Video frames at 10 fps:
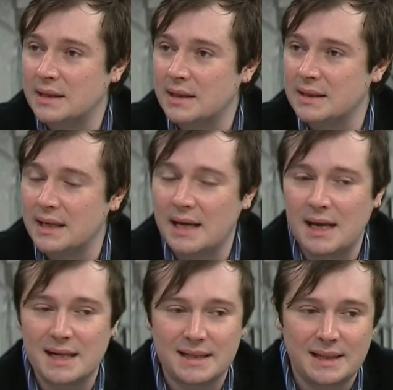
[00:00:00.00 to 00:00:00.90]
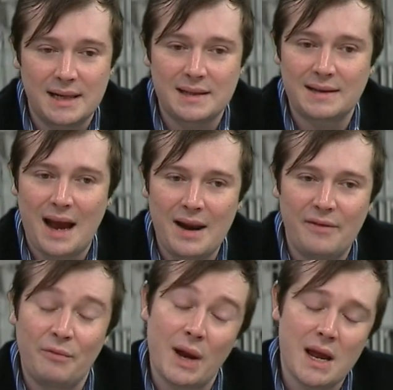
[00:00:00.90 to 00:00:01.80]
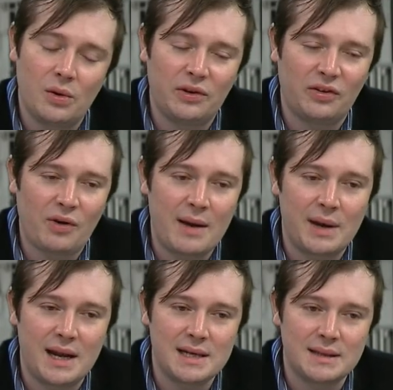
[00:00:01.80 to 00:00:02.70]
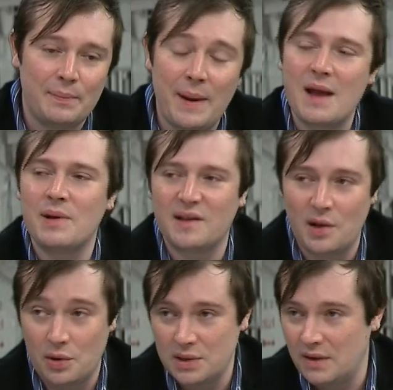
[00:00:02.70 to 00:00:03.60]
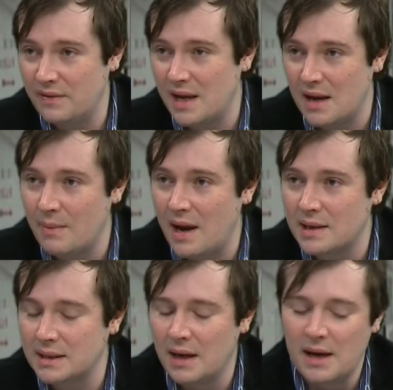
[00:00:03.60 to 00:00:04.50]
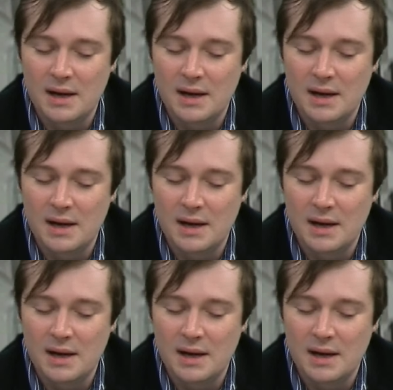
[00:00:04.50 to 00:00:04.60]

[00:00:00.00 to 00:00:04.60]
because it's kind of, Ray Hill described it as the babysitters of the inmates.